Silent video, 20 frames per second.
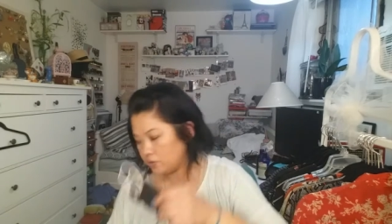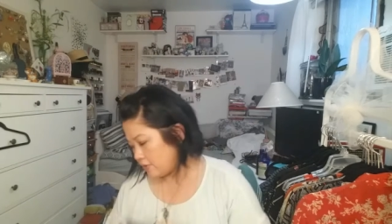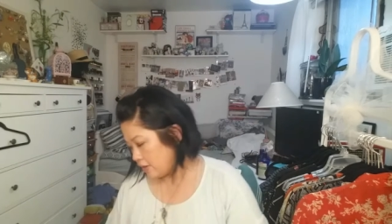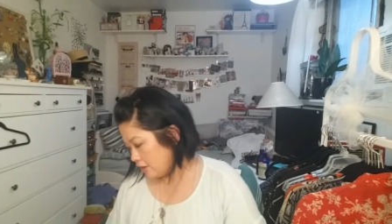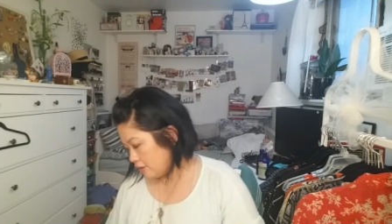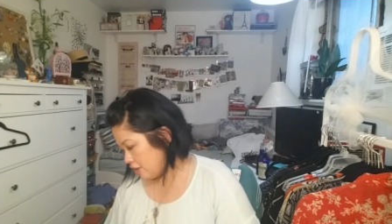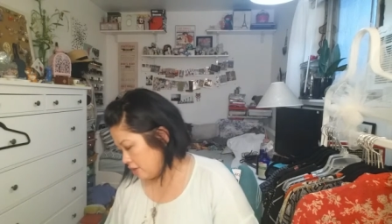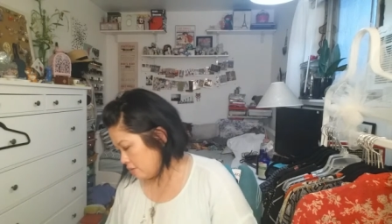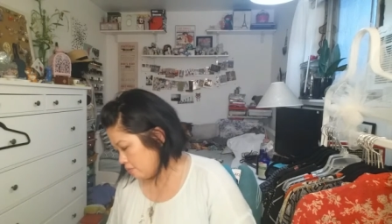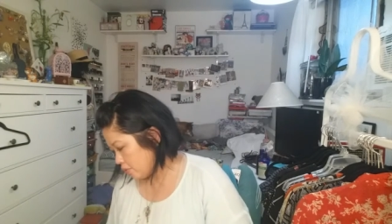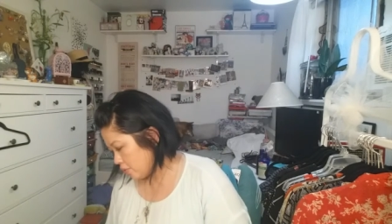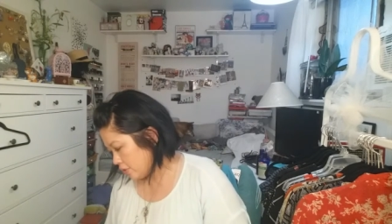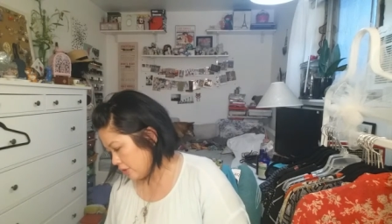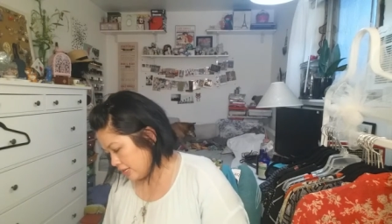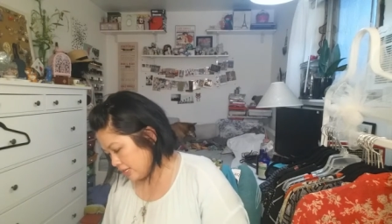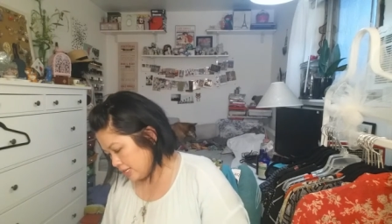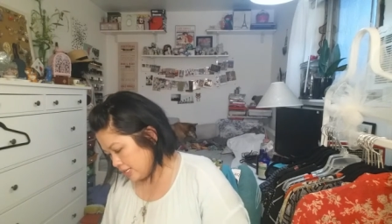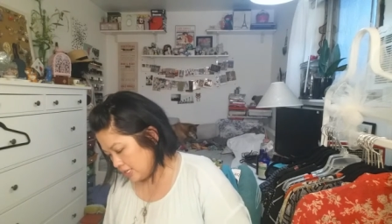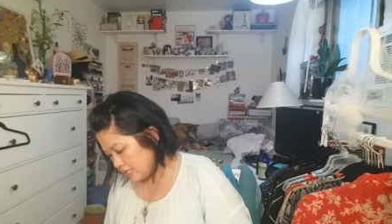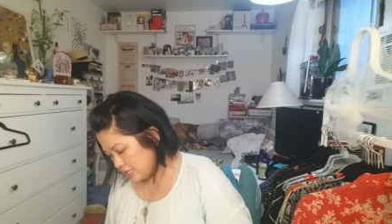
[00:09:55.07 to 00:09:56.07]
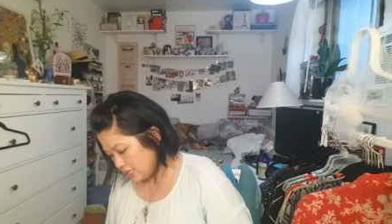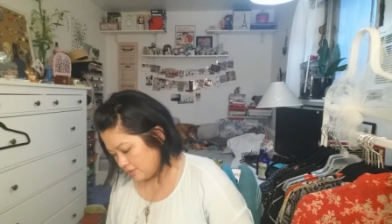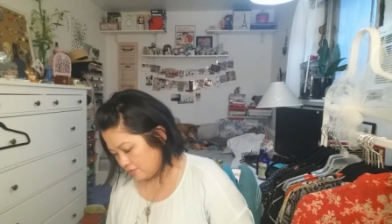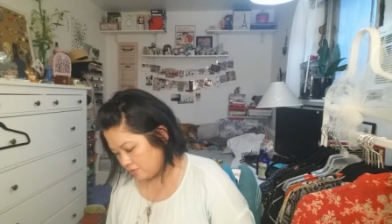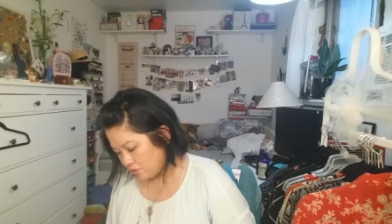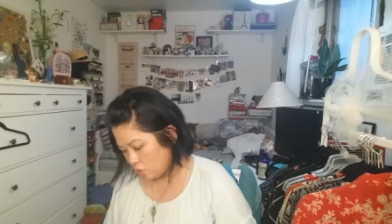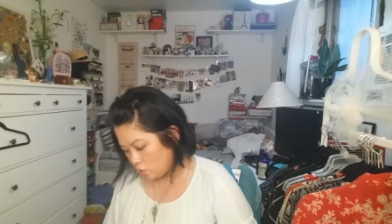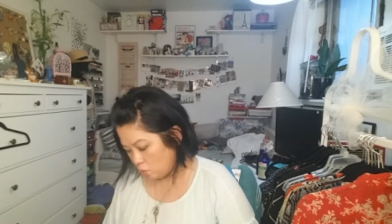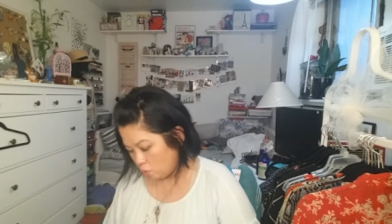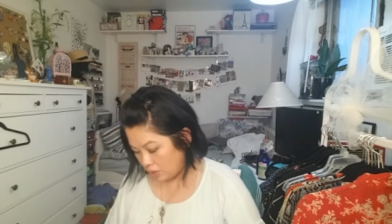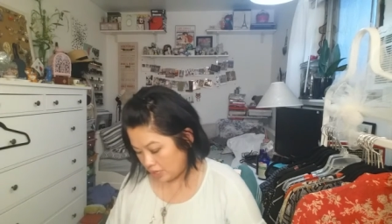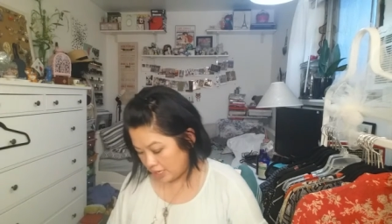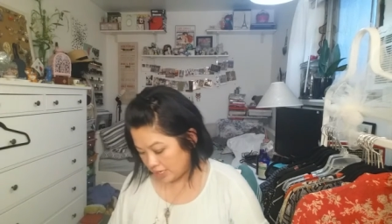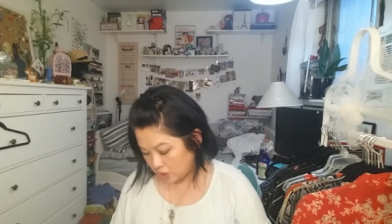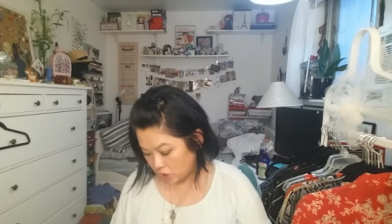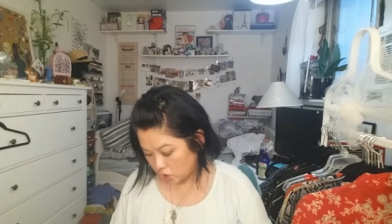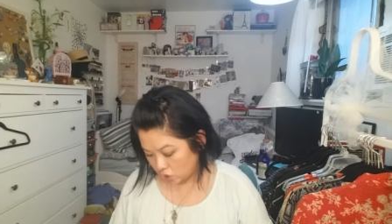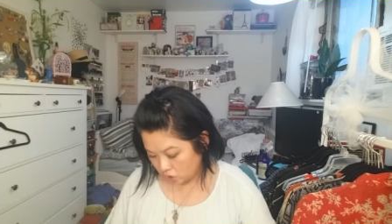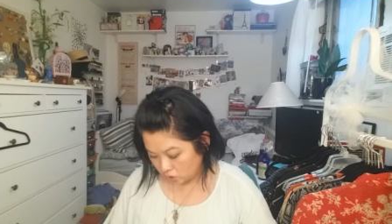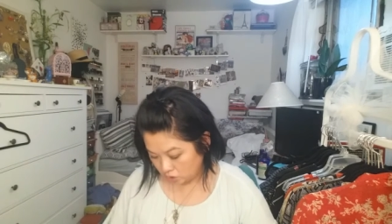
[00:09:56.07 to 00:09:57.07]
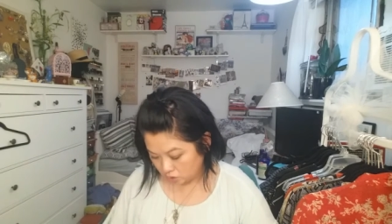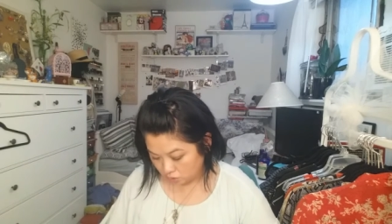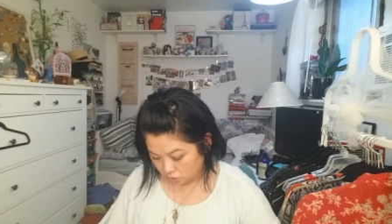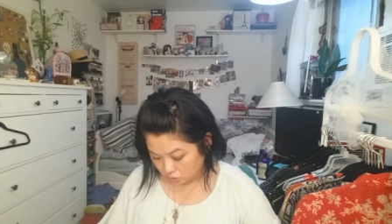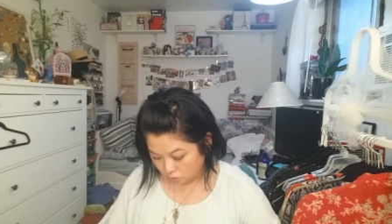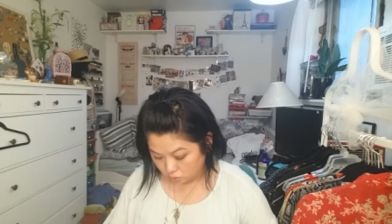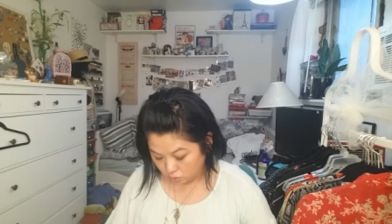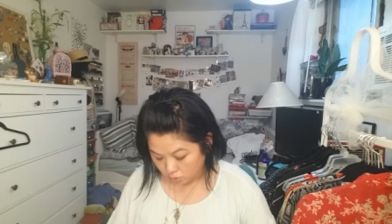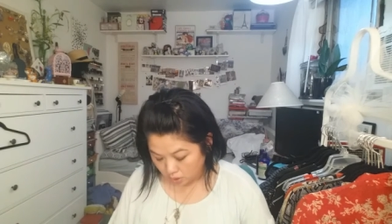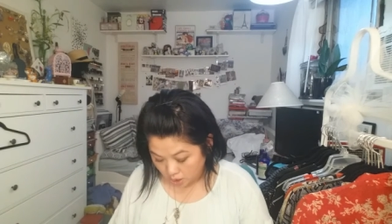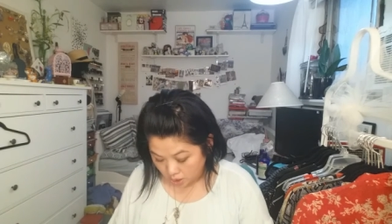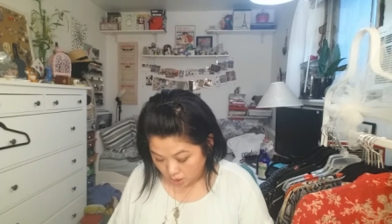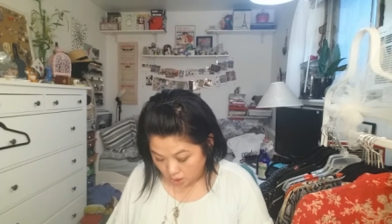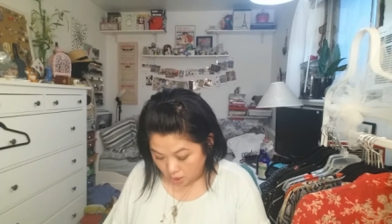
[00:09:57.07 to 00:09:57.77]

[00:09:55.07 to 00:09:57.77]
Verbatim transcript: Very important if you want to